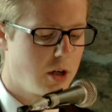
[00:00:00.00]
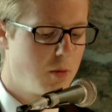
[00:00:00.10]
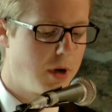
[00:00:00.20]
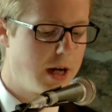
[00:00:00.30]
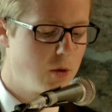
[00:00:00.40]

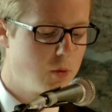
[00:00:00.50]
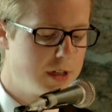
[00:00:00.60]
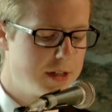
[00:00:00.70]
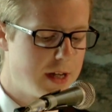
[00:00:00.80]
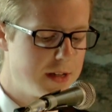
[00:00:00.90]
combined
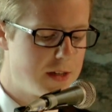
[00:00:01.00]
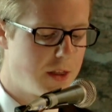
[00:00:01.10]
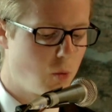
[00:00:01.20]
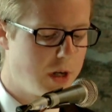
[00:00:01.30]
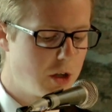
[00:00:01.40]
with intense
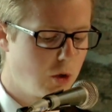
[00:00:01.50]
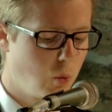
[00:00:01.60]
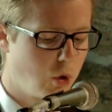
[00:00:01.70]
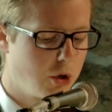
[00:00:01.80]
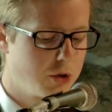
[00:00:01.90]
theoretical
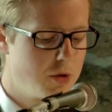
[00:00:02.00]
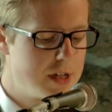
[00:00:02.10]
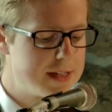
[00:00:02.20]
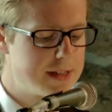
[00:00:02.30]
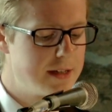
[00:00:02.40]
work to
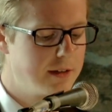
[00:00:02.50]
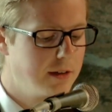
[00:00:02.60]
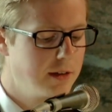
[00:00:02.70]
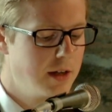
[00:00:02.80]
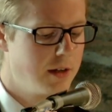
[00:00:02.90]

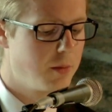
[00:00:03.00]
distill